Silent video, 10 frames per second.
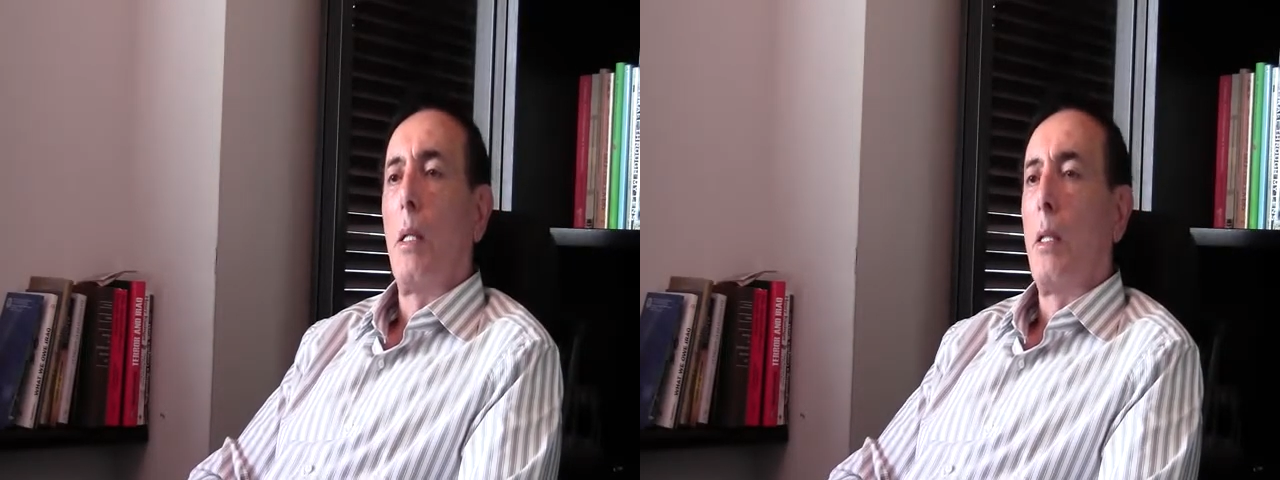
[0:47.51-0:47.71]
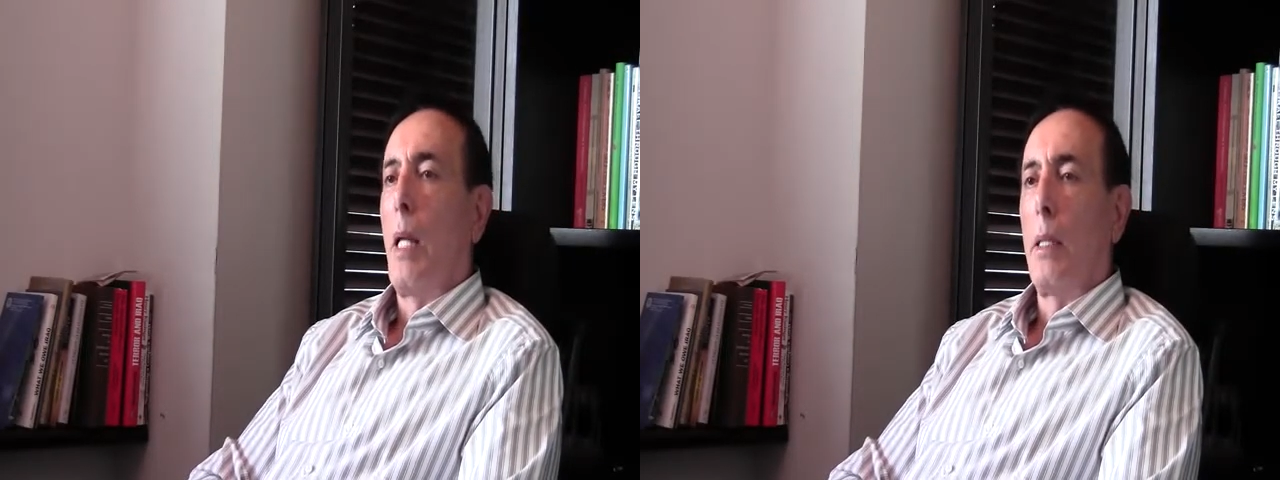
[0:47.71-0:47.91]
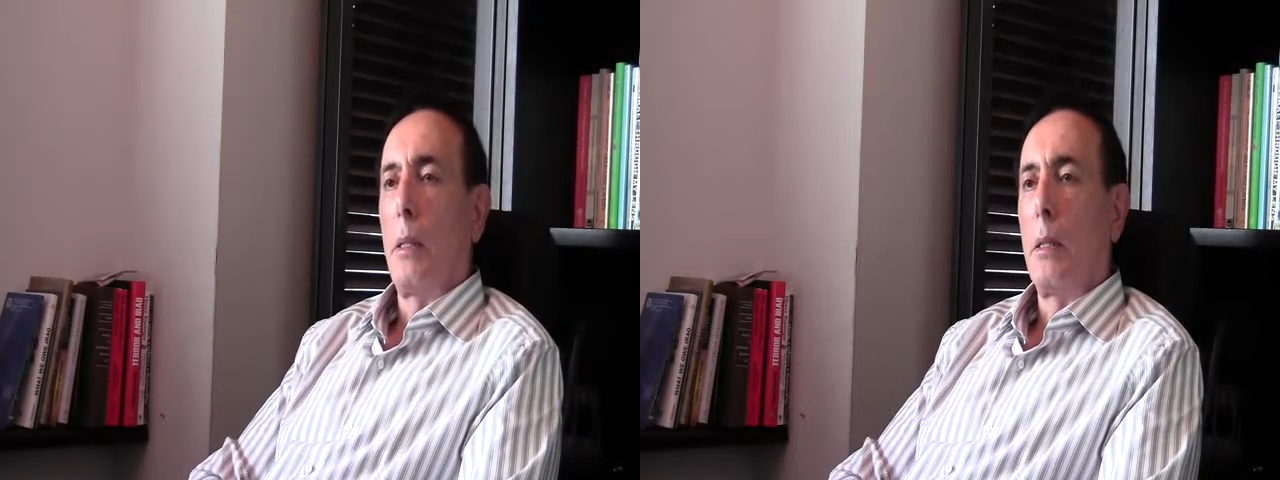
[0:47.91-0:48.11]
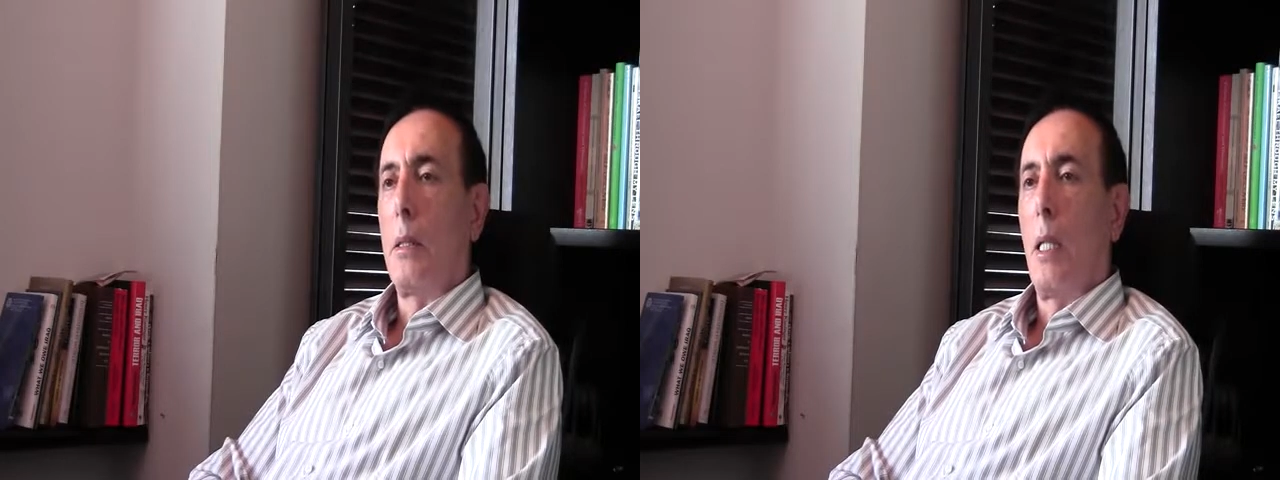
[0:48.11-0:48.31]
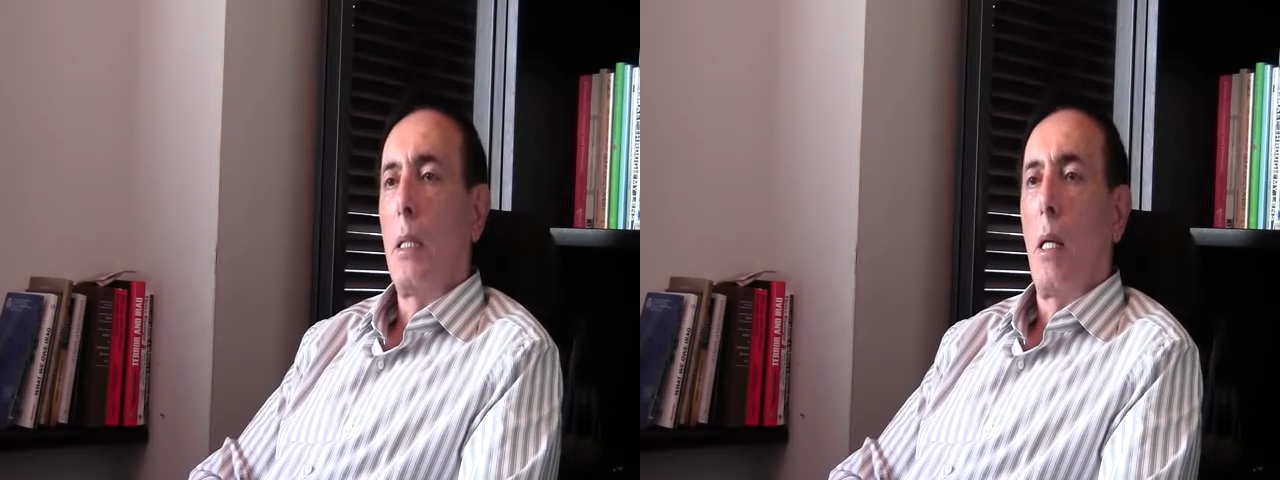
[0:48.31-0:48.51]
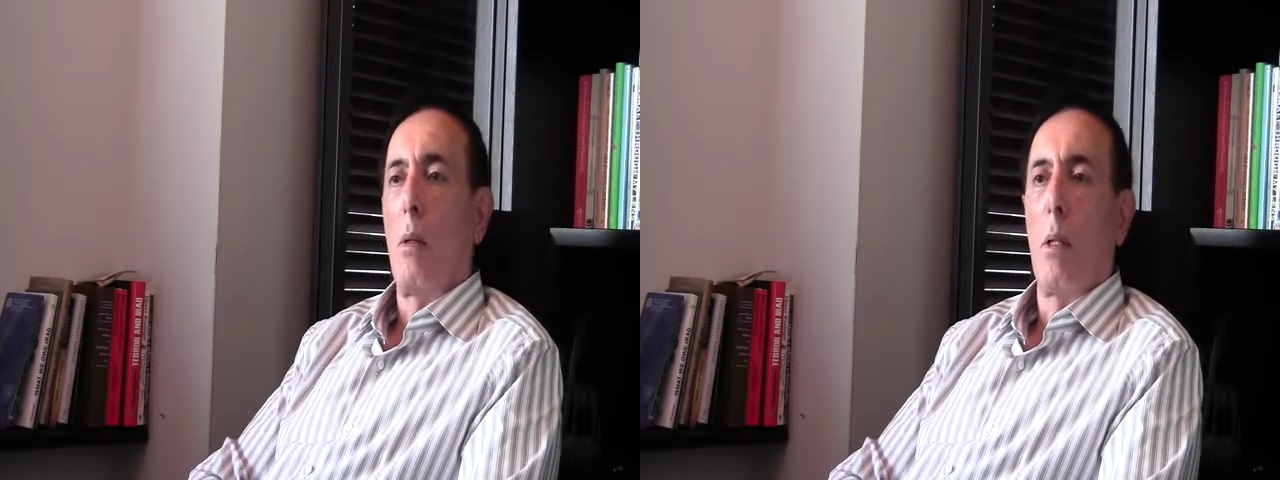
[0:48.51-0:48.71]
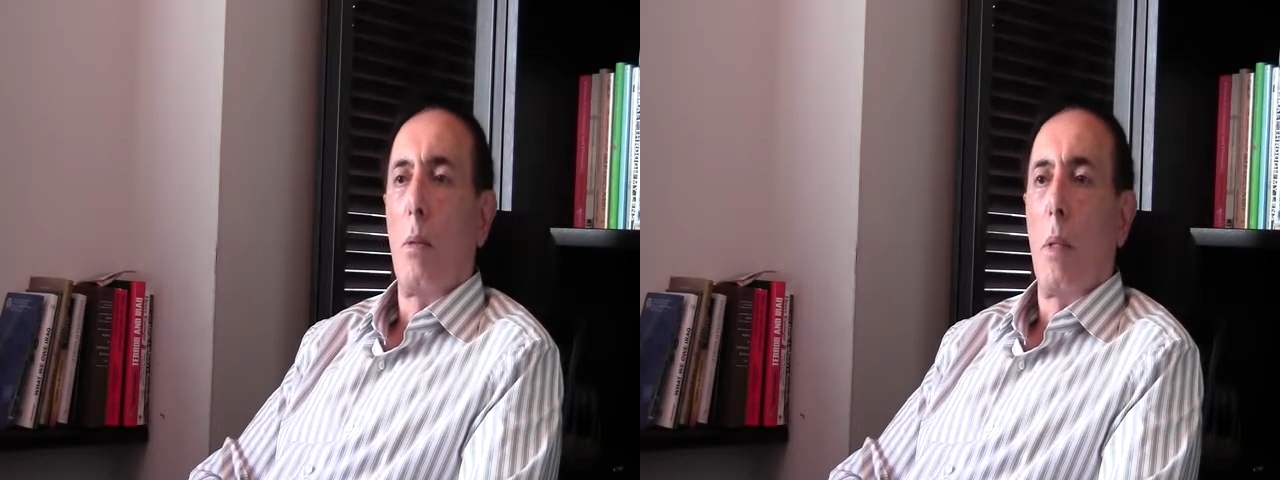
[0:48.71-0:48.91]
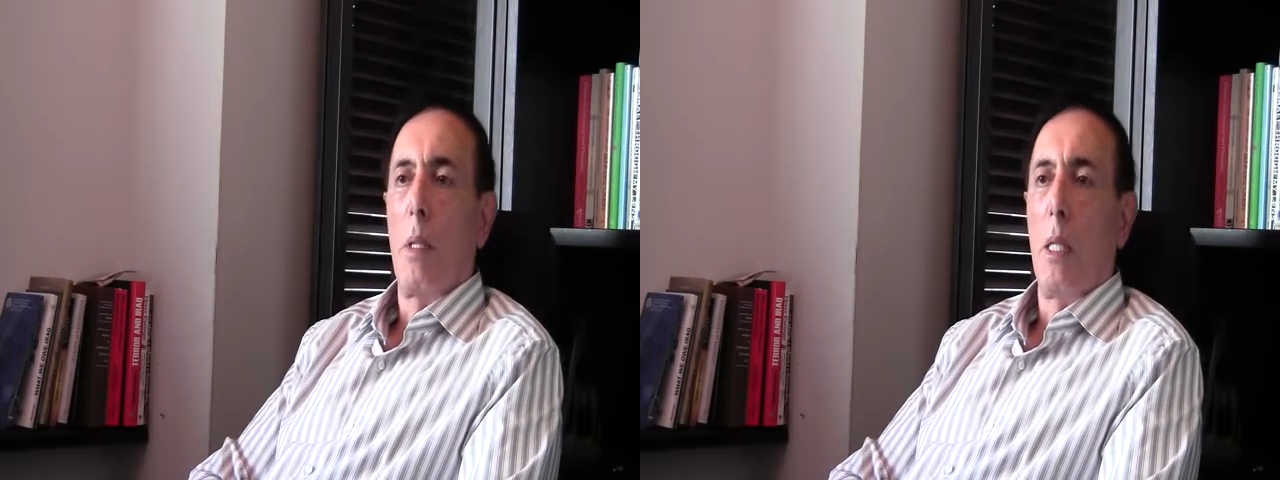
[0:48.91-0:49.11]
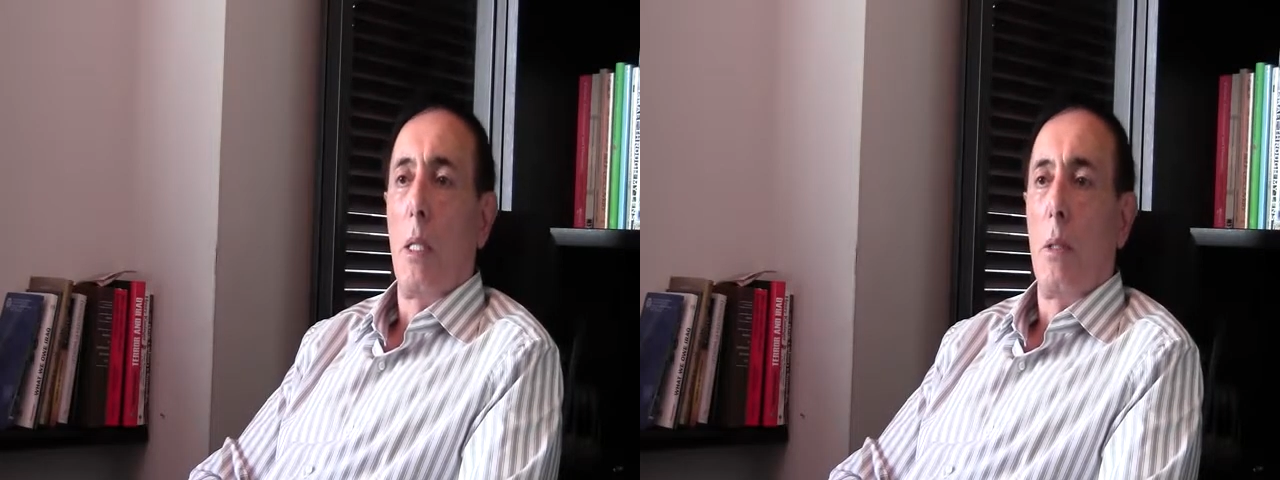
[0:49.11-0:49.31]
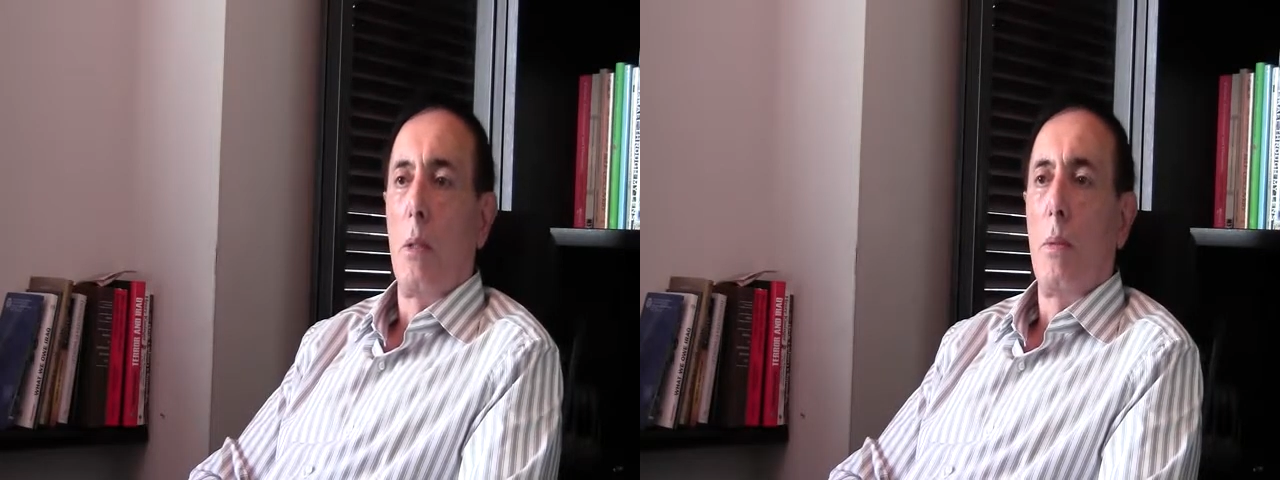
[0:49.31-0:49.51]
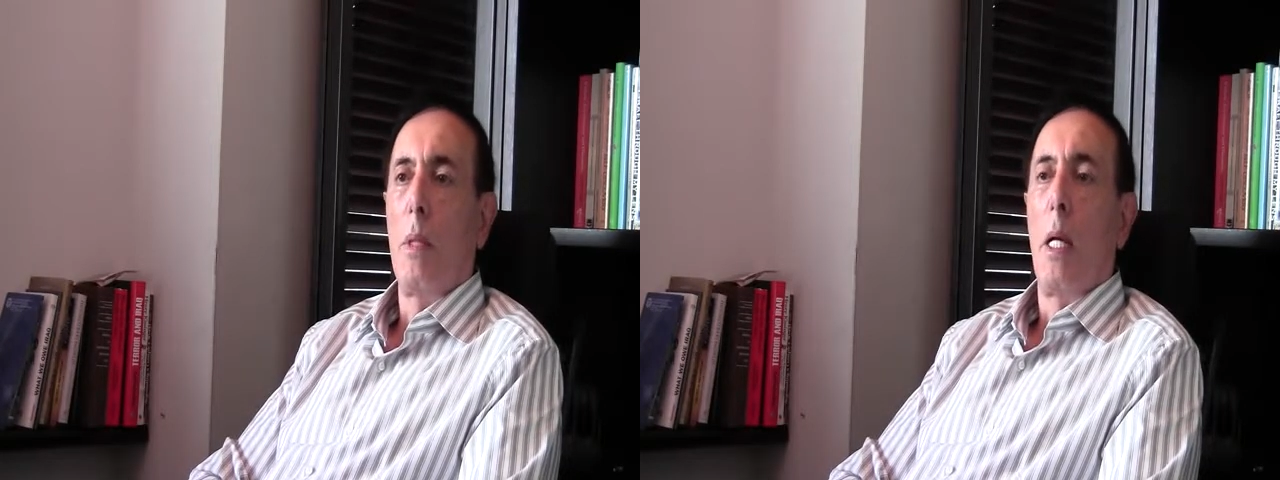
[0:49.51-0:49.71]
The United States, along with the EU,